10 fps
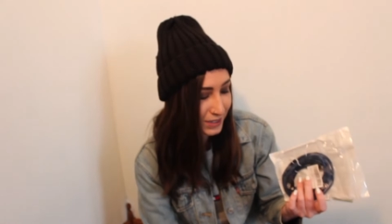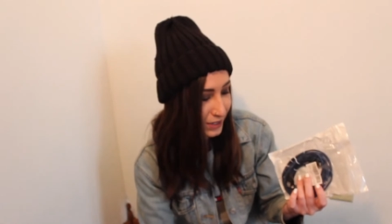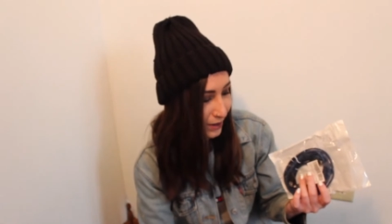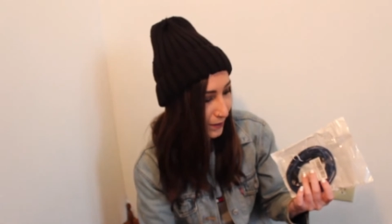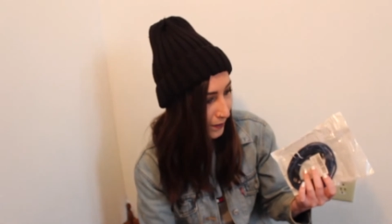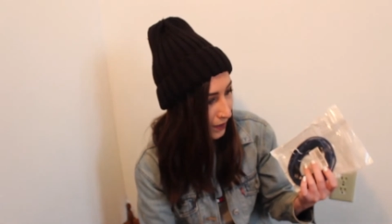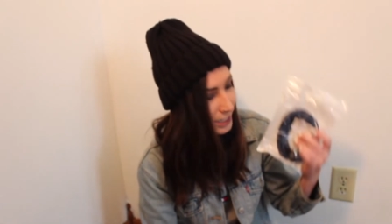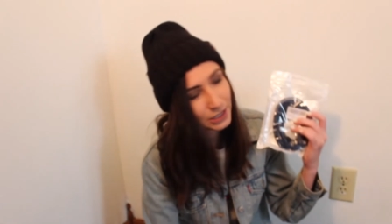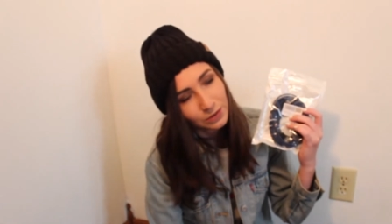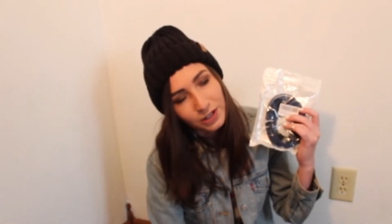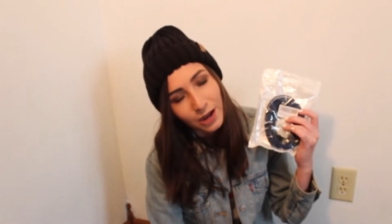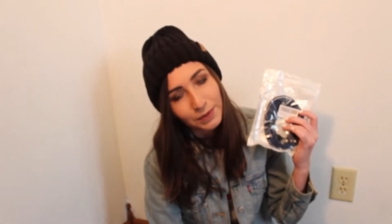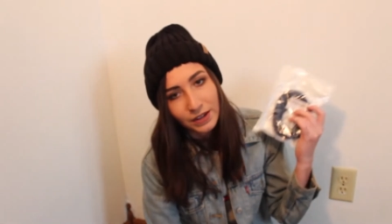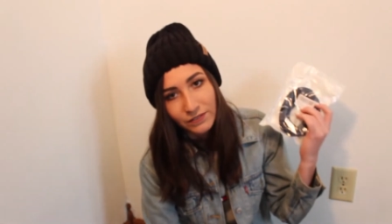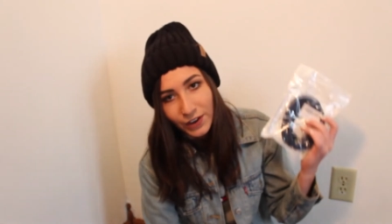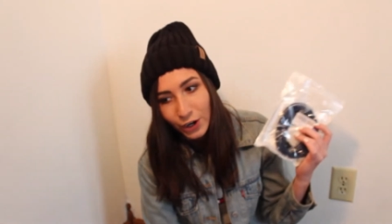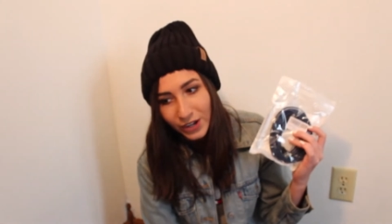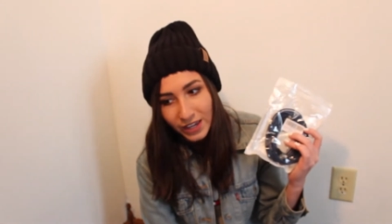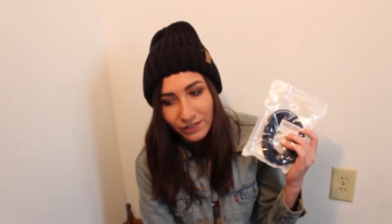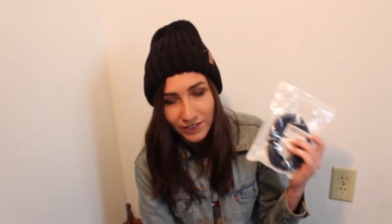So these will come in
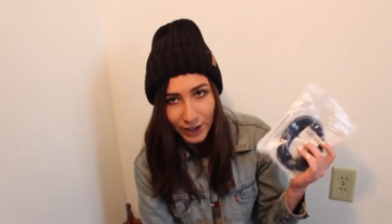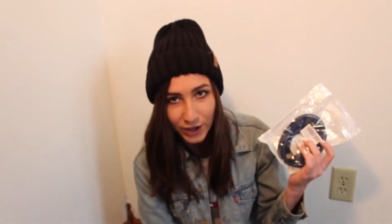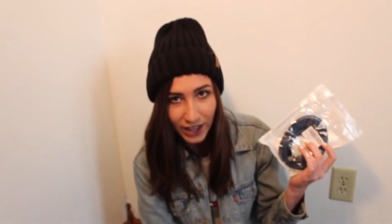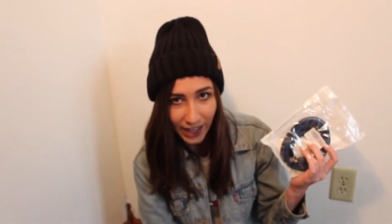very, very